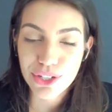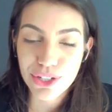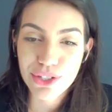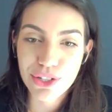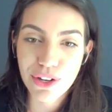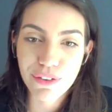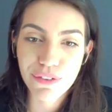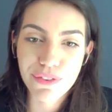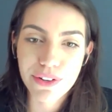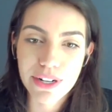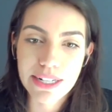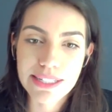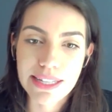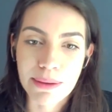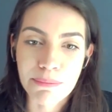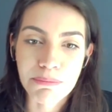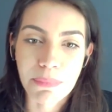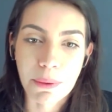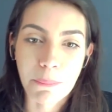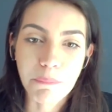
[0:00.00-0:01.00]
So for
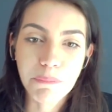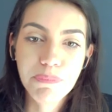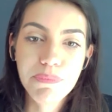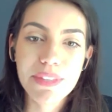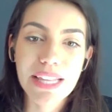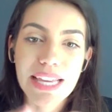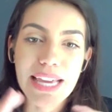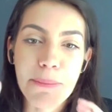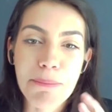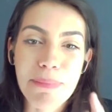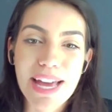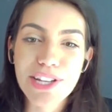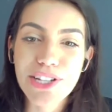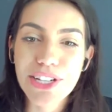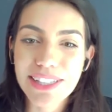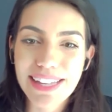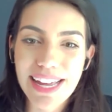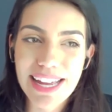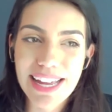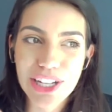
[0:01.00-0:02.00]
example,
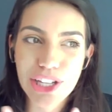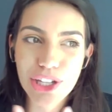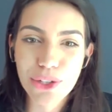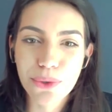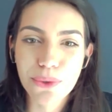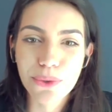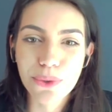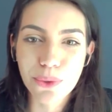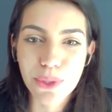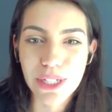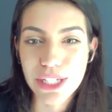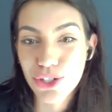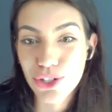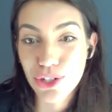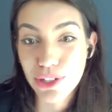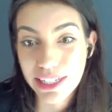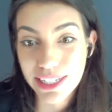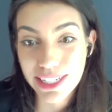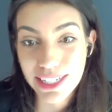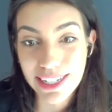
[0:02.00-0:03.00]
imagine that you want to
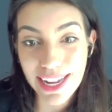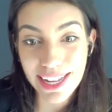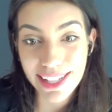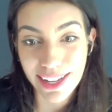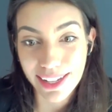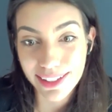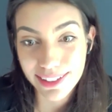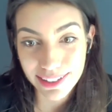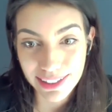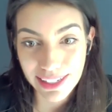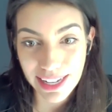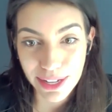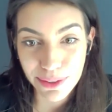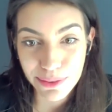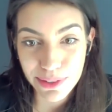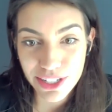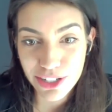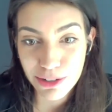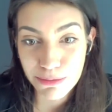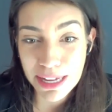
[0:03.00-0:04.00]
learn another
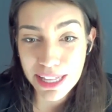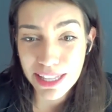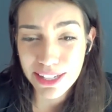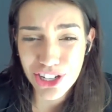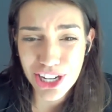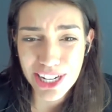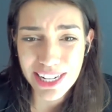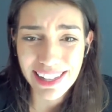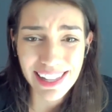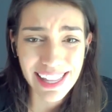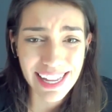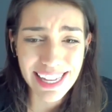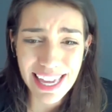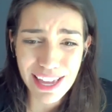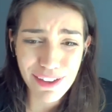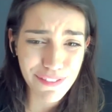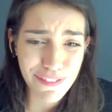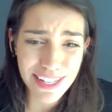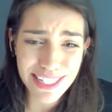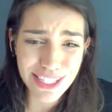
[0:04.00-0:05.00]
language. Imagine, like,
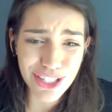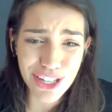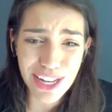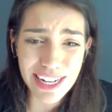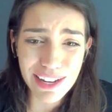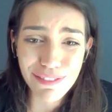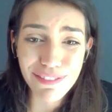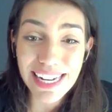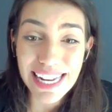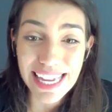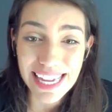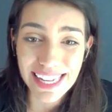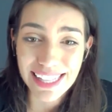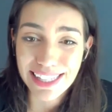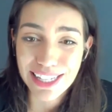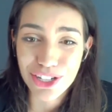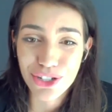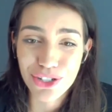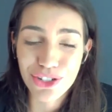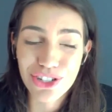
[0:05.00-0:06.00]
if it's not even
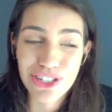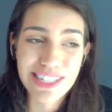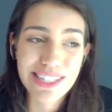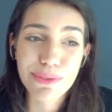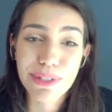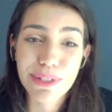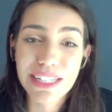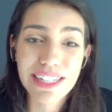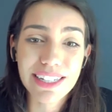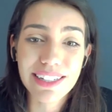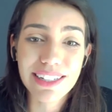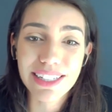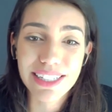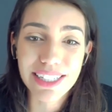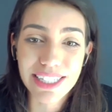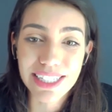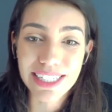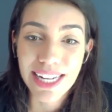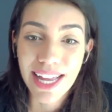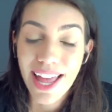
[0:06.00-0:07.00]
English, you just want to
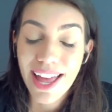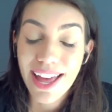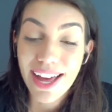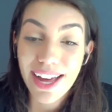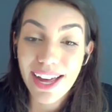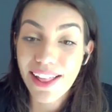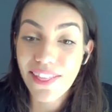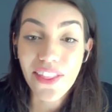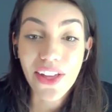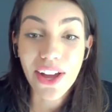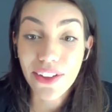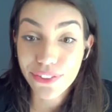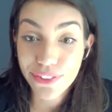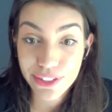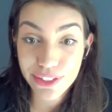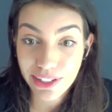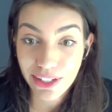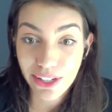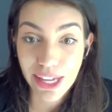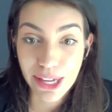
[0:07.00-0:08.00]
learn
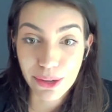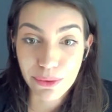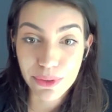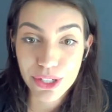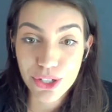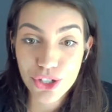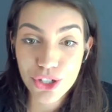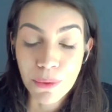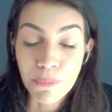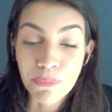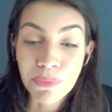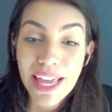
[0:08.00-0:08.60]
another language.